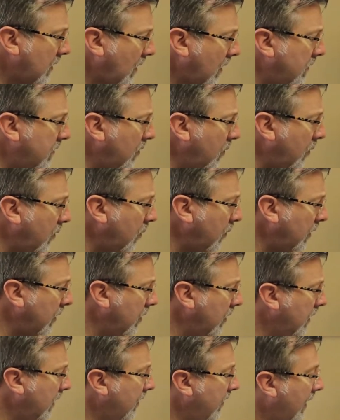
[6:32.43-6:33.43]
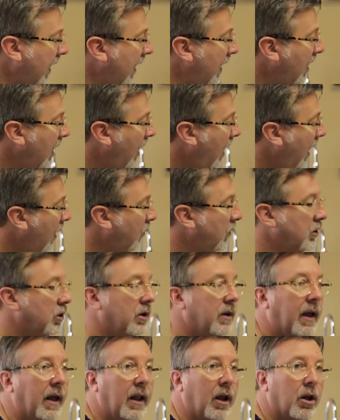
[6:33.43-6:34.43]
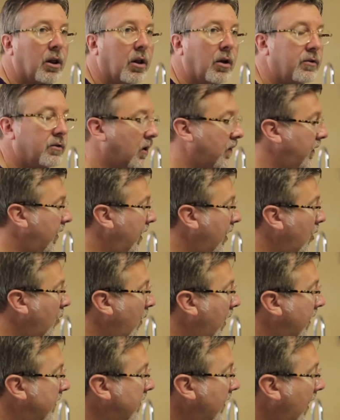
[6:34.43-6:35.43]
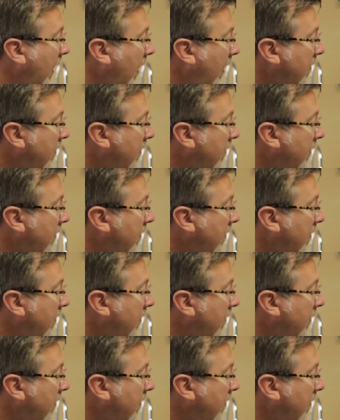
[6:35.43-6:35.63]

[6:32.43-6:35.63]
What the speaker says: So when we look at that, and we look at close-off airways,